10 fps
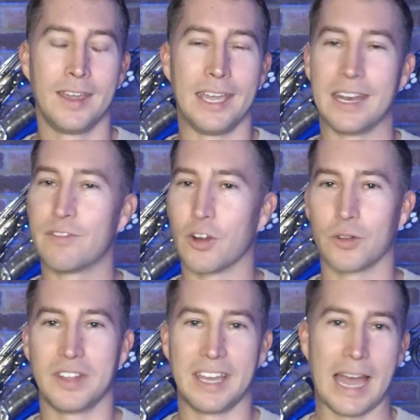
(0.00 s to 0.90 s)

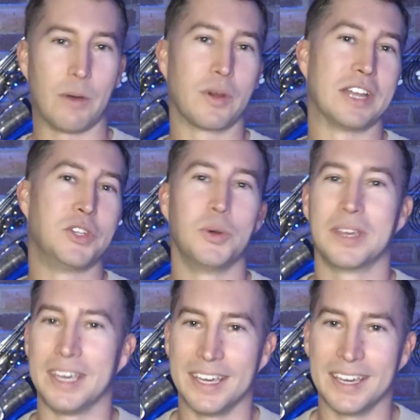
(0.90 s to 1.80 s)
Inadvertently, I will get to a
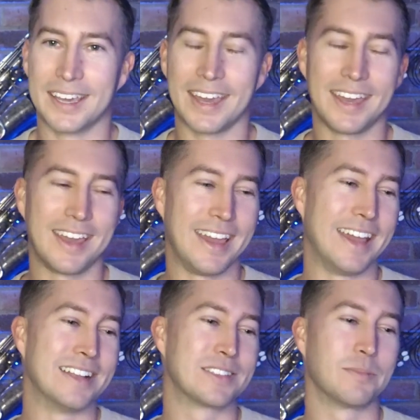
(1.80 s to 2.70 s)
gig
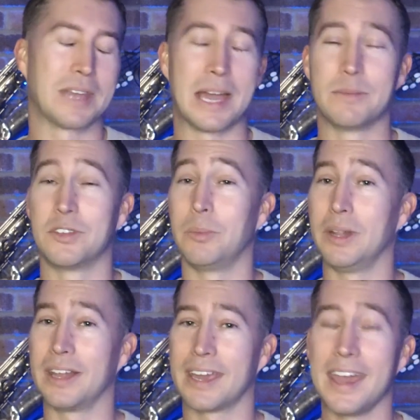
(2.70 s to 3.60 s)
and sometimes they'll
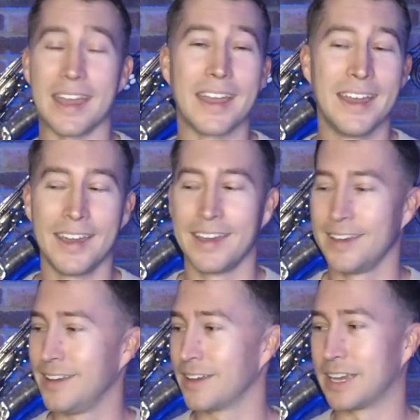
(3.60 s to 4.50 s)
be like, hey,
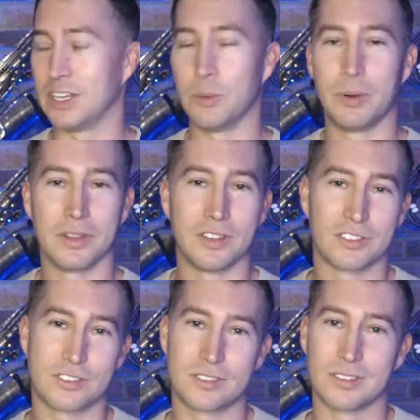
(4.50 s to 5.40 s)
can you put
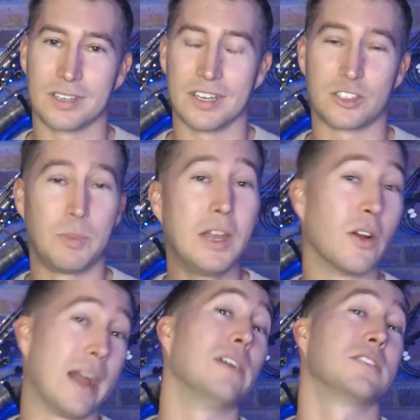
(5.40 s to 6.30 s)
this
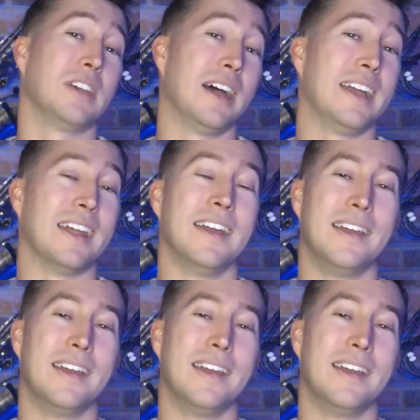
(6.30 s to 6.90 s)
speaker outside?